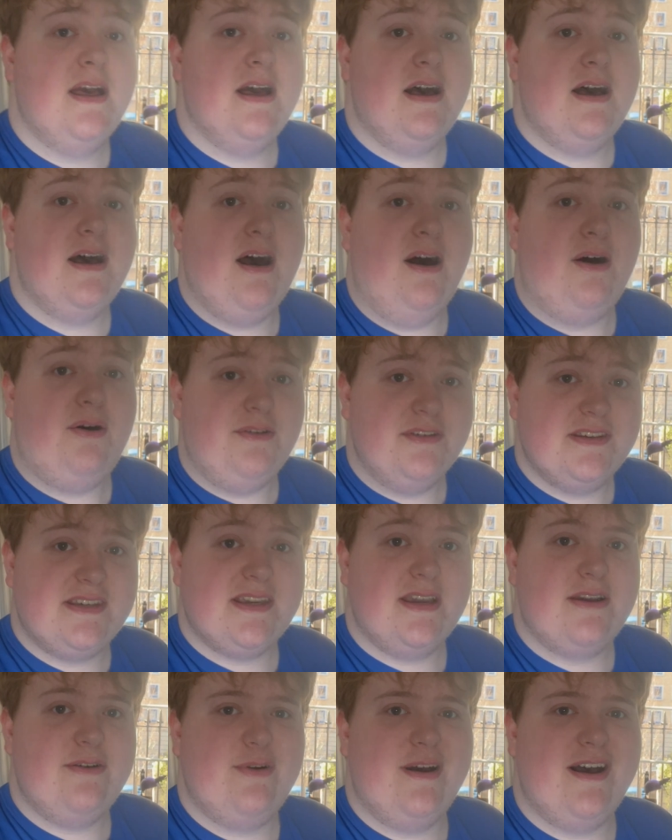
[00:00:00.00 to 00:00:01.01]

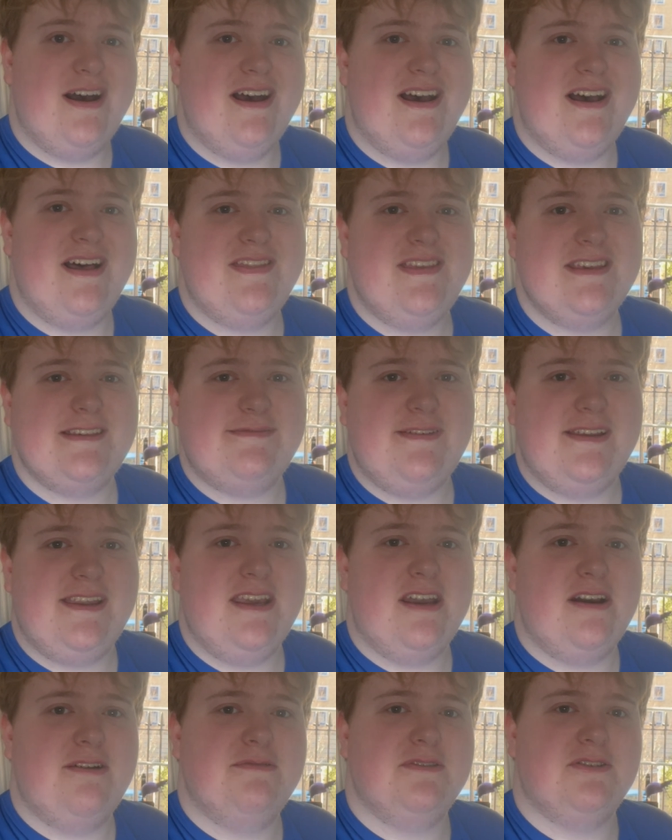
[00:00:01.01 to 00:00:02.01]
This
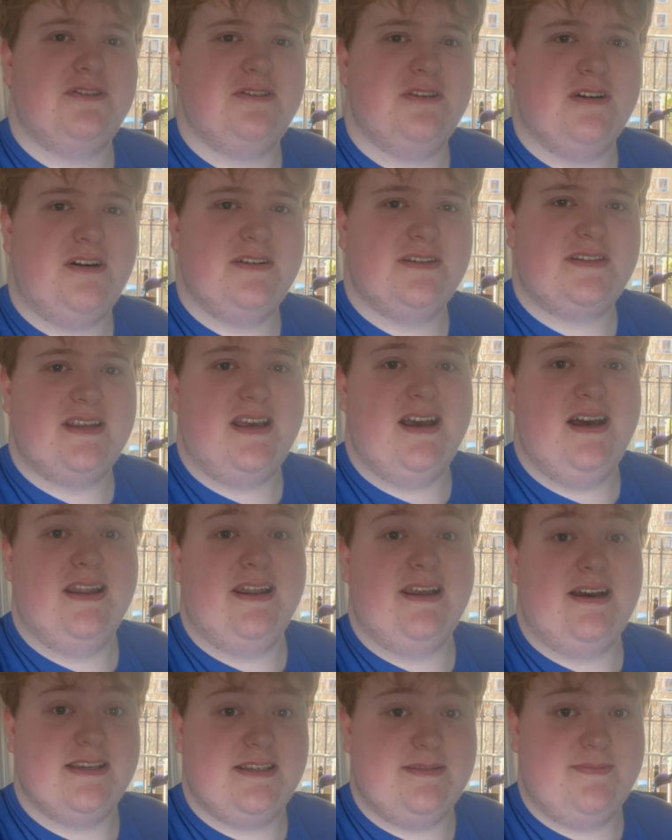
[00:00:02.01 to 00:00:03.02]
video was shot
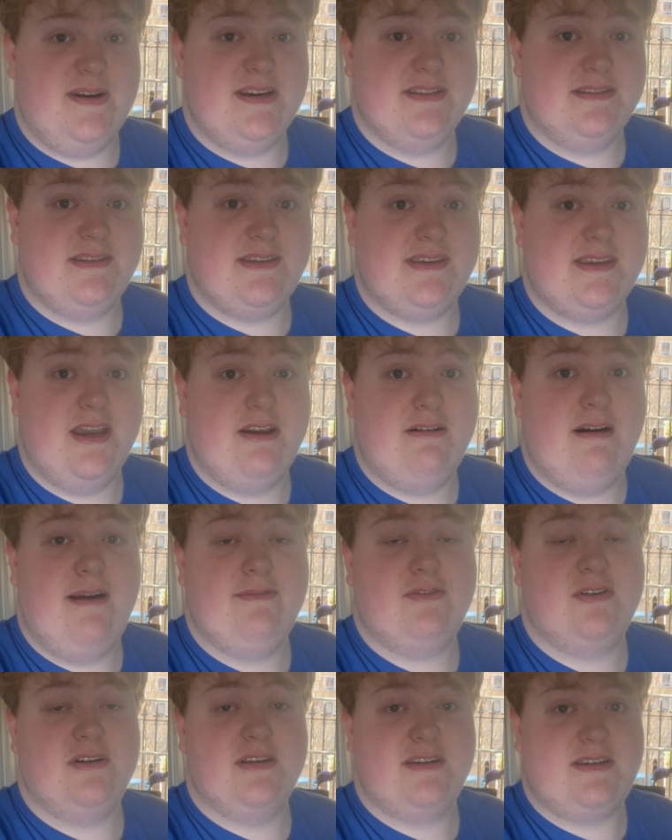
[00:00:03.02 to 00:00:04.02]
last month, so
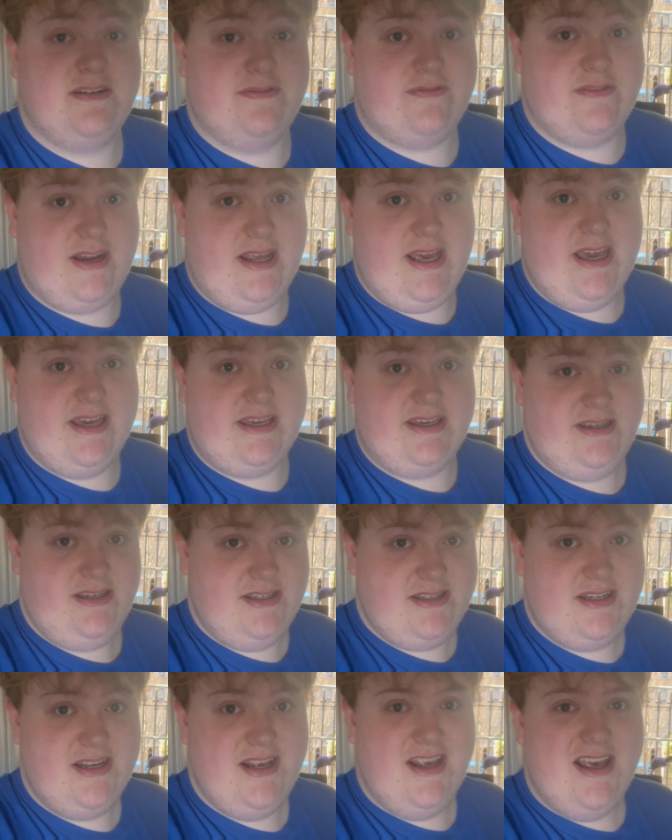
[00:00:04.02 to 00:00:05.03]
I've got a different
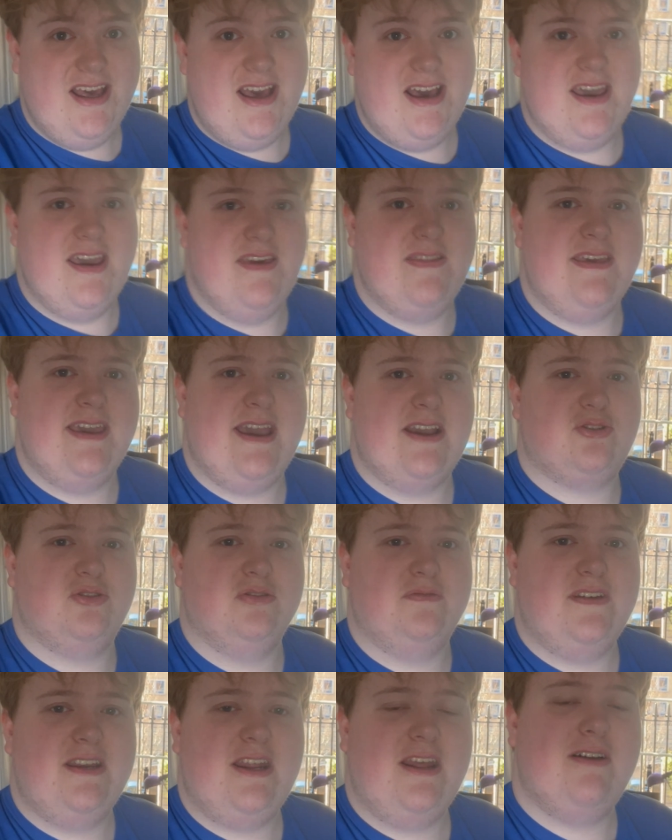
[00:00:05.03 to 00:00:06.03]
haircut in the
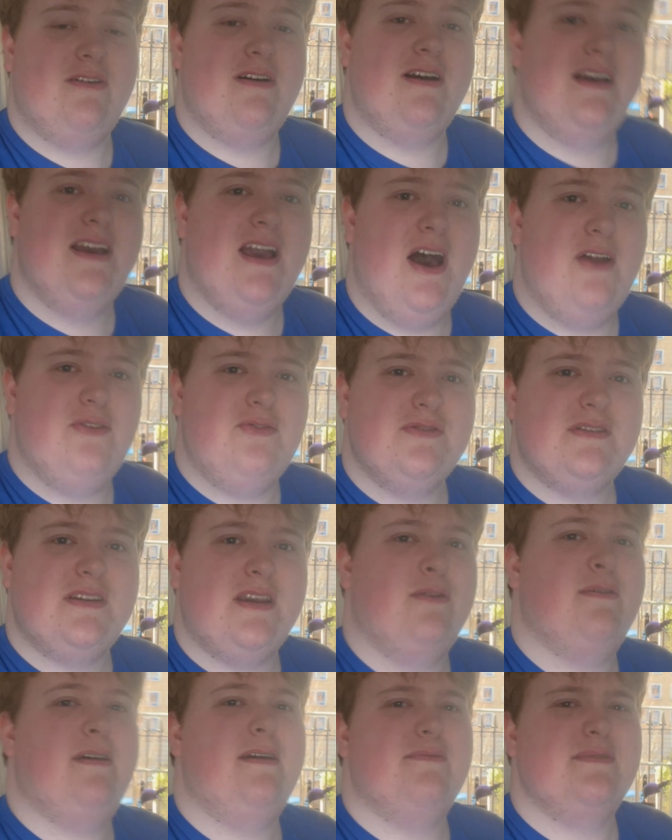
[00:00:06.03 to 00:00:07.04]
actual video, and
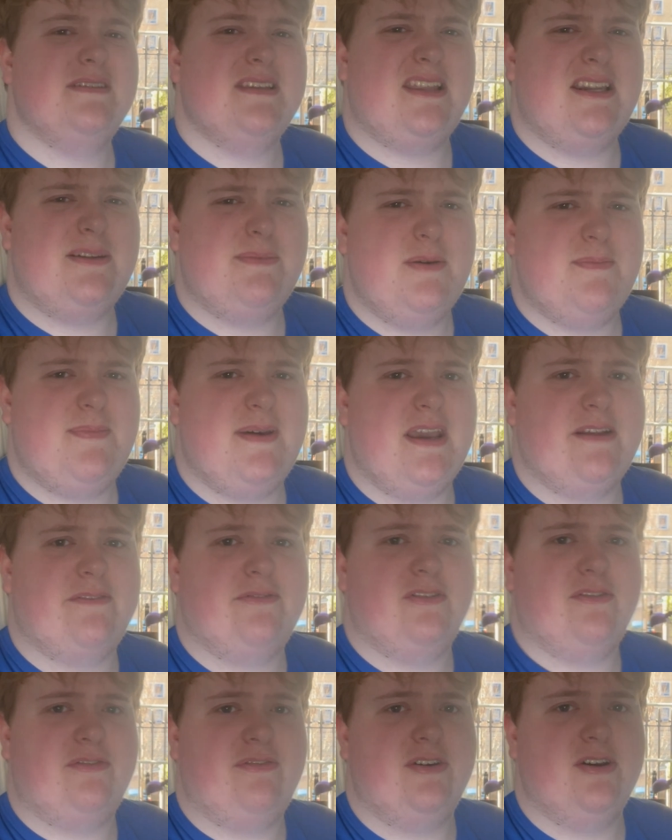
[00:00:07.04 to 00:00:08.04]
also it was a little bit
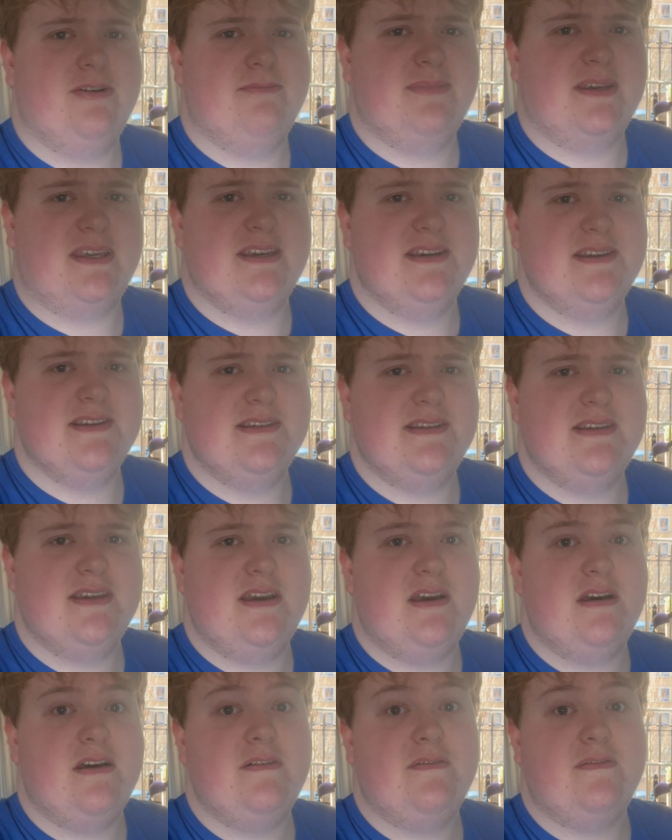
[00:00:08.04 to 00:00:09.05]
painful to film because
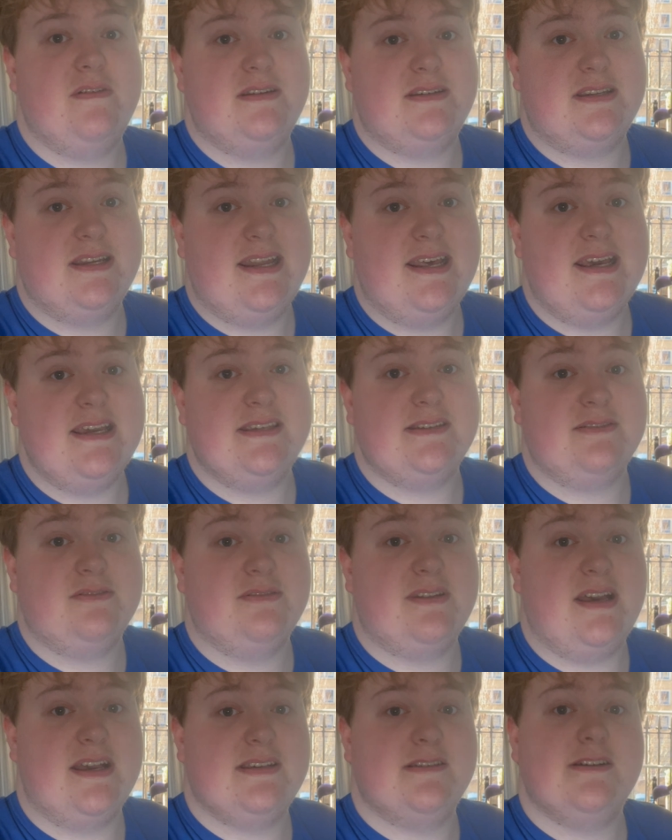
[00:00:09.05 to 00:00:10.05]
of delays and all
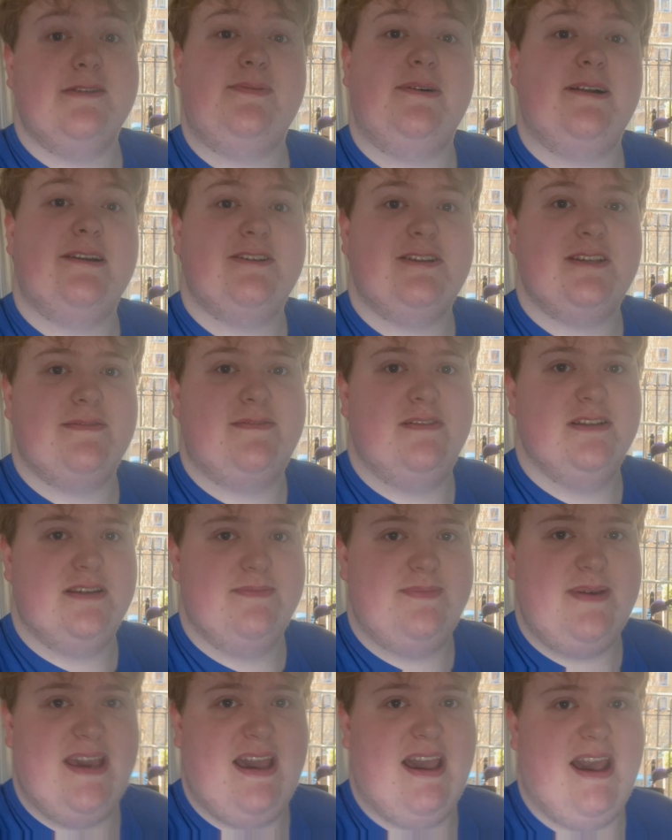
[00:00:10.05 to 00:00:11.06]
that, so apologies if it's a
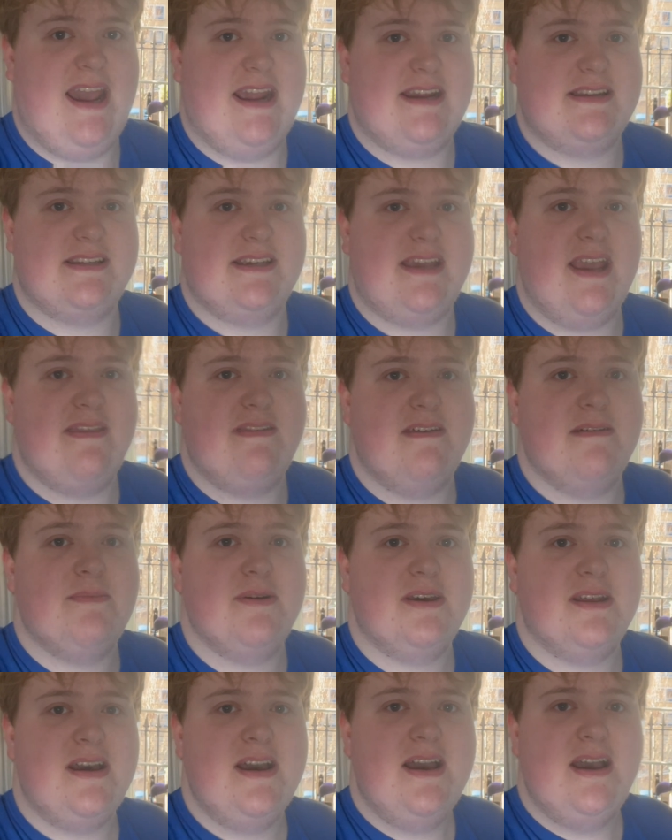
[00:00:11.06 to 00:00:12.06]
bit hacked together,
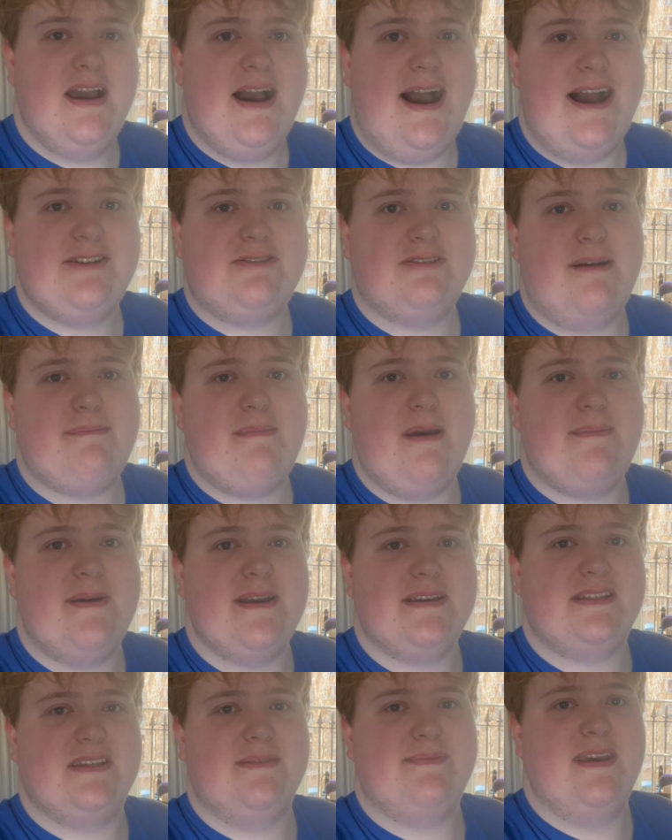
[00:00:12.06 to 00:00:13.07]
but I tried my
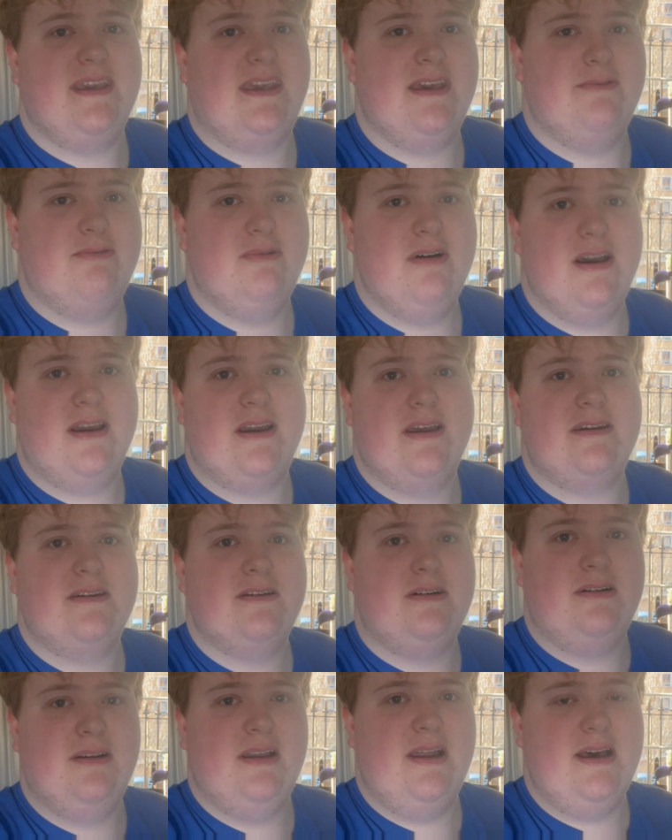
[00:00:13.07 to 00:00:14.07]
best to make it work and
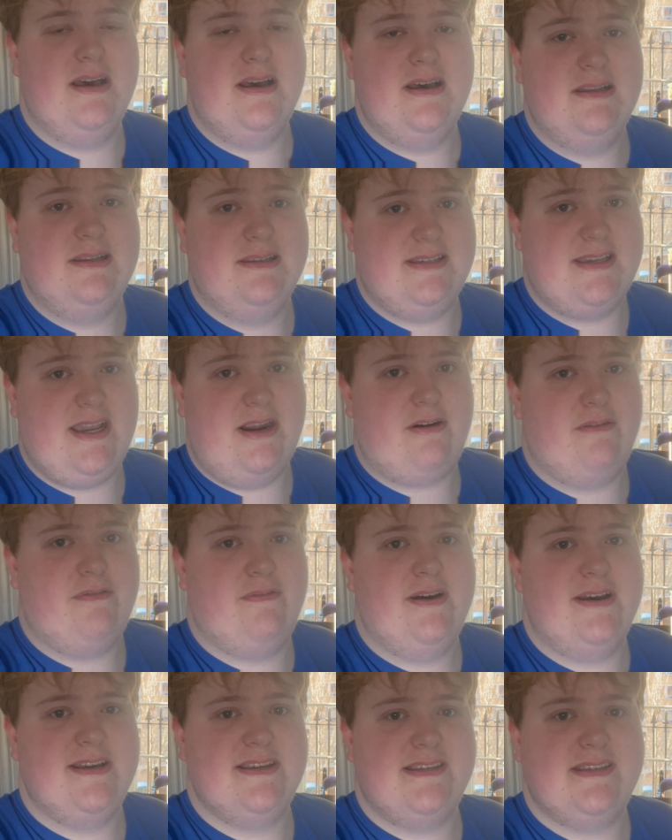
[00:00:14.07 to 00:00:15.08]
not
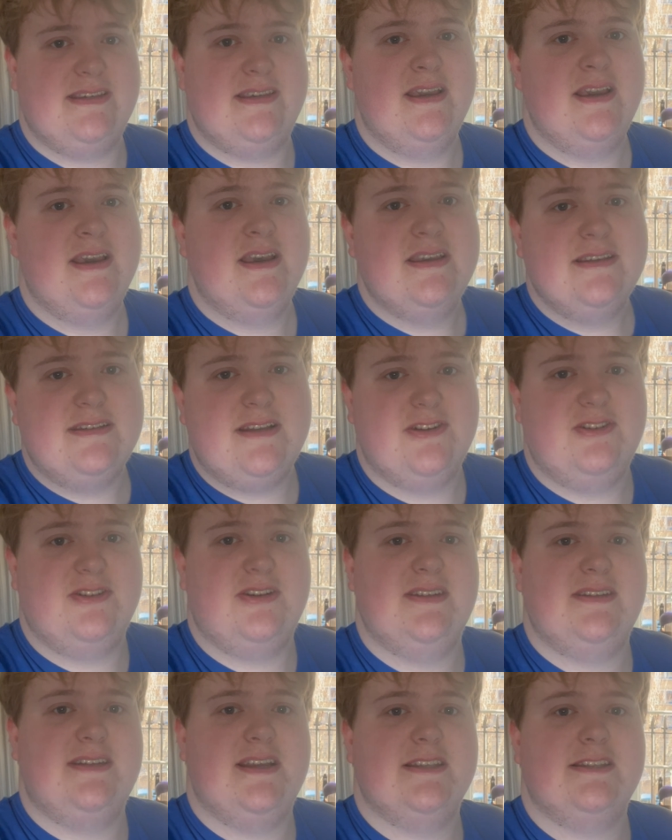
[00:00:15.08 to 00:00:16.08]
sacrifice such an
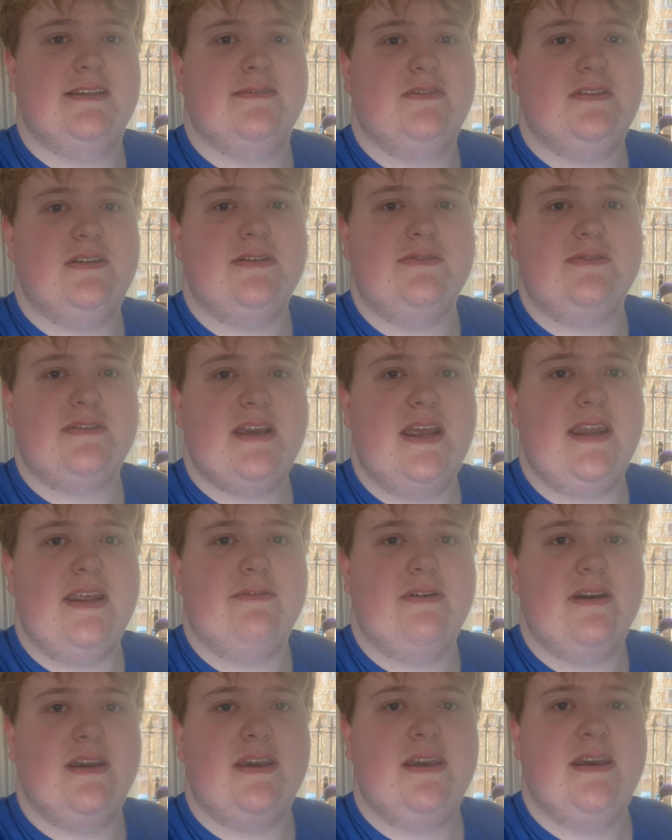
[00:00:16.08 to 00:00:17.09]
intensive shoot.
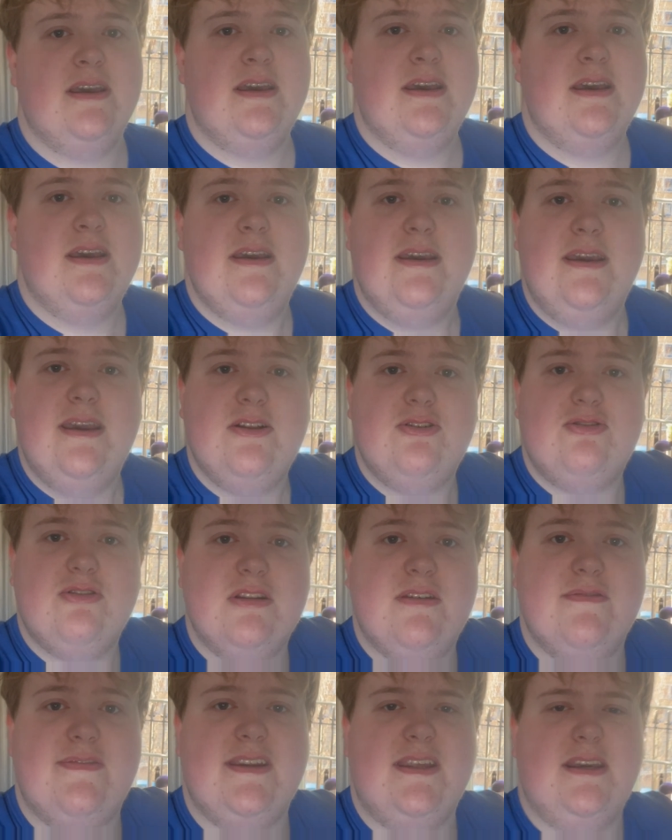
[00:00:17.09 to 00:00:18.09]
Anyway, enjoy
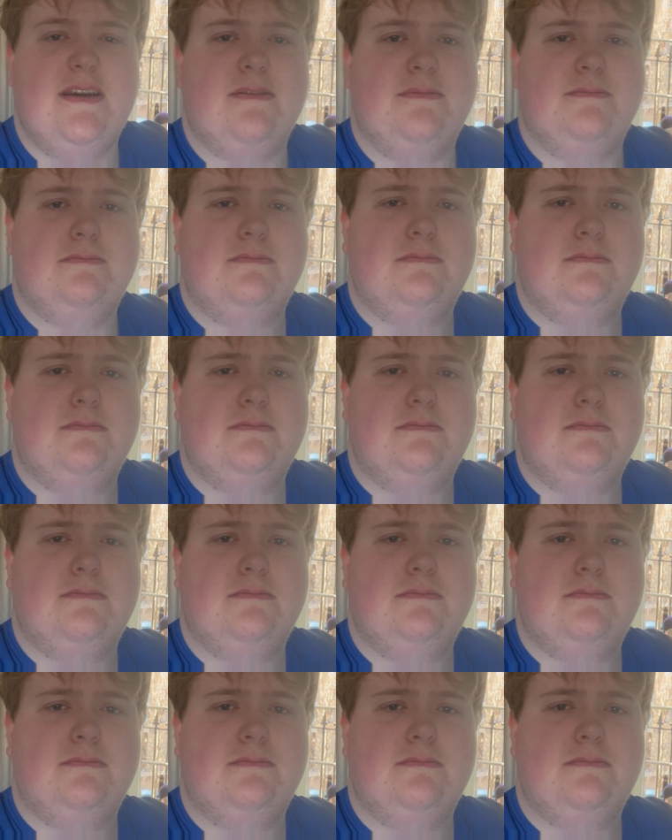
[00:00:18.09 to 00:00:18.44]
the video.